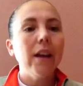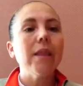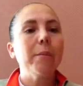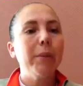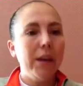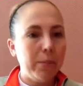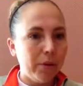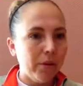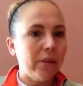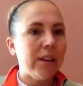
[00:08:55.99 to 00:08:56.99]
the
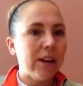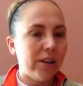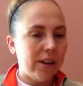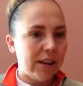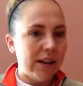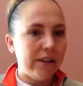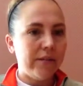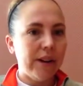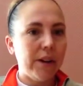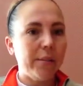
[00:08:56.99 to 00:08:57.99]
people that are in that
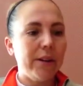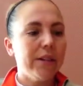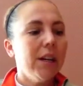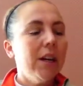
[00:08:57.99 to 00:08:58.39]
environment.